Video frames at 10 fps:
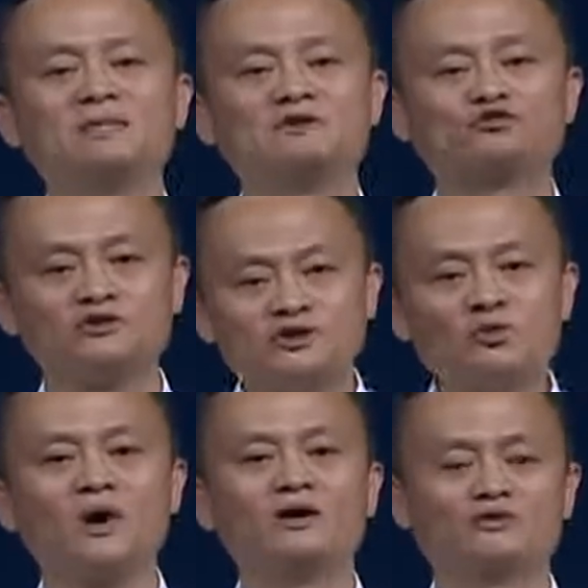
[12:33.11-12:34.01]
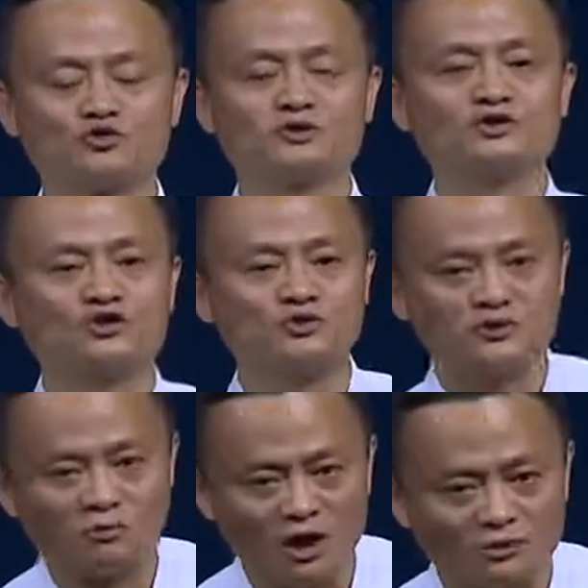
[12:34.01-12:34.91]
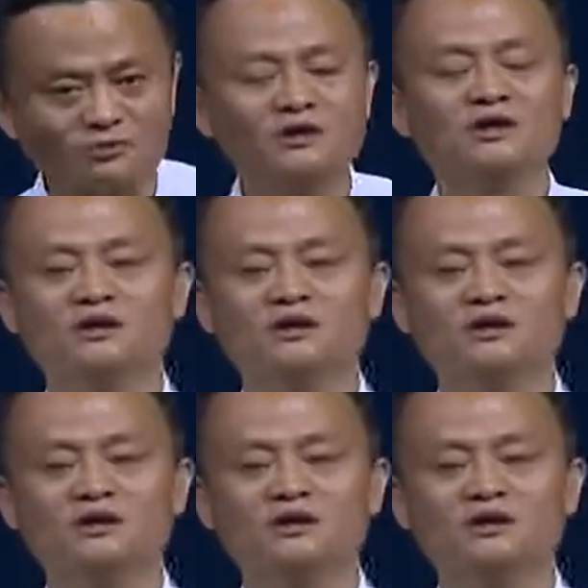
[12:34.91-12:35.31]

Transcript: number 21 or 22 in the world.